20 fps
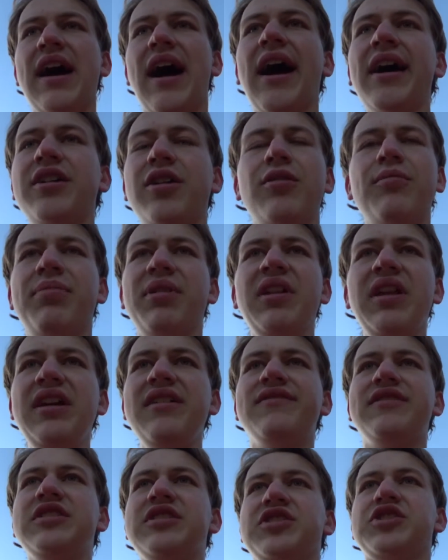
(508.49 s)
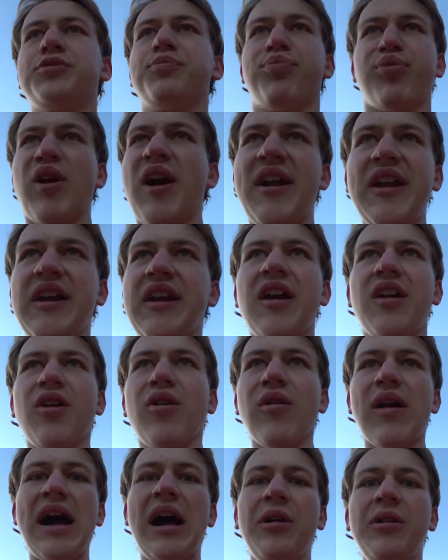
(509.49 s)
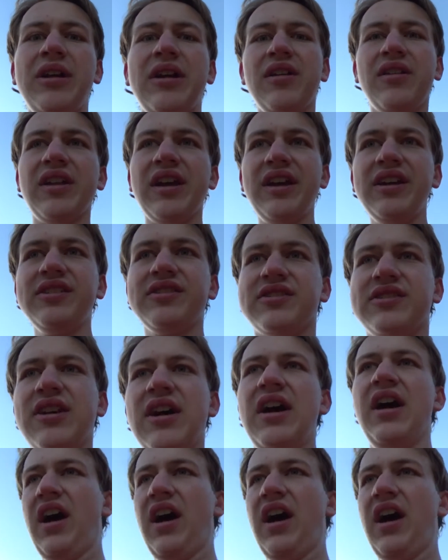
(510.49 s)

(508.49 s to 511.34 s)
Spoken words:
I don't believe in spreading it around, at least.